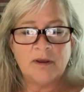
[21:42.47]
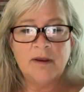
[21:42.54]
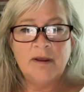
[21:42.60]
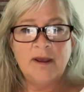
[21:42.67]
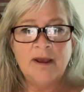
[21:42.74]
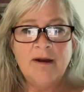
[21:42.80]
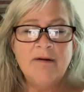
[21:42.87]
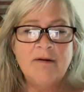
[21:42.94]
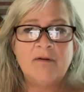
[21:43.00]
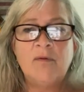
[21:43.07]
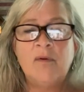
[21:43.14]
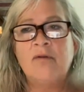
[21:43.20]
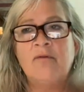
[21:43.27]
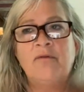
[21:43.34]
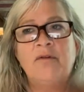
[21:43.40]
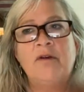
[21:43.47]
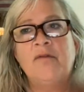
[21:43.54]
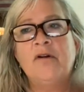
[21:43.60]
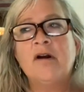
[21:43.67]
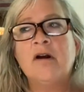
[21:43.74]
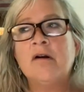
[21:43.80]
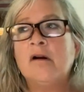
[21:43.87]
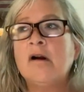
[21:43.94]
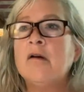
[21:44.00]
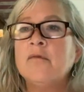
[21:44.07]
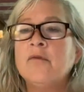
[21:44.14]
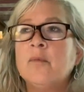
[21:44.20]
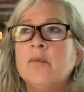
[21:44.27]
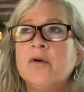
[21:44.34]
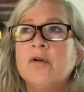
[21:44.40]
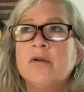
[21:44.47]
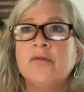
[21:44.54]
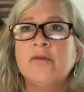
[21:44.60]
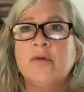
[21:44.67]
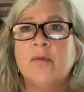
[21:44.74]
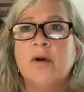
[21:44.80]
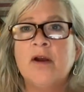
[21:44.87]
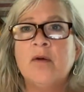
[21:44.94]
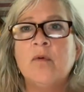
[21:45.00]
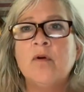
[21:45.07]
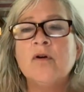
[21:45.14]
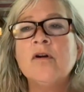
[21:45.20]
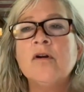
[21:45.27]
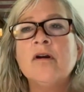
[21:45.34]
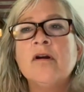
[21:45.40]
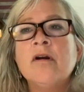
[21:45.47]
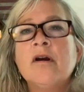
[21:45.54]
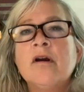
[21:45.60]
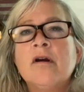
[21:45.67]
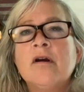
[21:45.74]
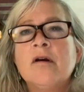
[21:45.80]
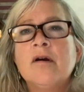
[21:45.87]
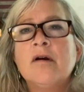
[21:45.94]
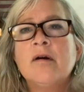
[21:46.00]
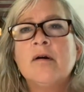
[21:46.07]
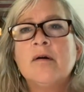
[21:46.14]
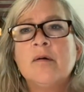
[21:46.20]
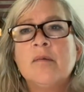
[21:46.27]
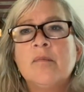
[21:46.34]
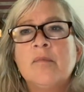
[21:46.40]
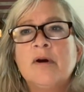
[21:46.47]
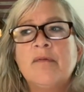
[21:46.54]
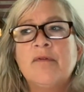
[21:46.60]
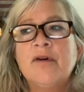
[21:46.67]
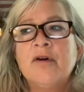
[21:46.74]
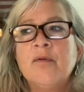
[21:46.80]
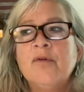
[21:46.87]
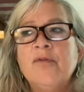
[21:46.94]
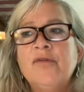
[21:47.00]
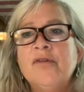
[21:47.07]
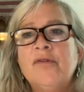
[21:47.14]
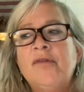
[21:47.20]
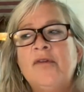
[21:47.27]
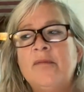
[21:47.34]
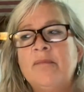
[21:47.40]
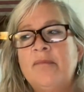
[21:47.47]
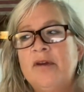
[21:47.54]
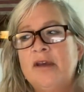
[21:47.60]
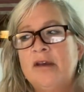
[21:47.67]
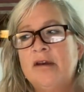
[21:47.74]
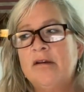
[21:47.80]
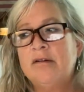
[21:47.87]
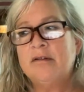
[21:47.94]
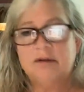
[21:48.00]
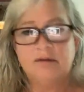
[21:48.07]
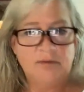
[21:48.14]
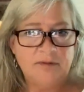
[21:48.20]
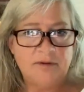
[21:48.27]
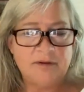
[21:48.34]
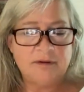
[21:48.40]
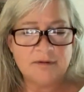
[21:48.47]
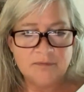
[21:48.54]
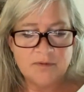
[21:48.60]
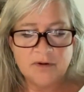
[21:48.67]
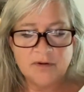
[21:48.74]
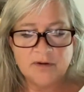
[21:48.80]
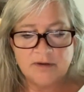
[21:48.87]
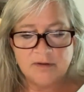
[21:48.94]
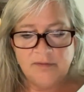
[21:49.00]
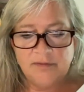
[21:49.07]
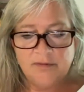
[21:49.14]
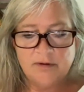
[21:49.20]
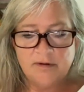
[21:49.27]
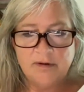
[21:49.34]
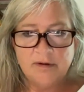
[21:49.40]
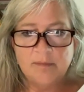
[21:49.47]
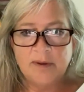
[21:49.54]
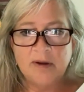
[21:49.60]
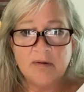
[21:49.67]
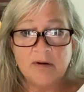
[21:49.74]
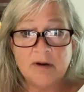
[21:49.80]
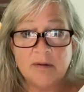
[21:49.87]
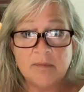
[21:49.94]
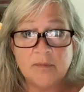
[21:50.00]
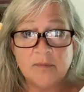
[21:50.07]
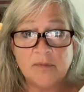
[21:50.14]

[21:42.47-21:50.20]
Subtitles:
I don't know if uncomfortable is the right word, but there was just something distant, very distant about him.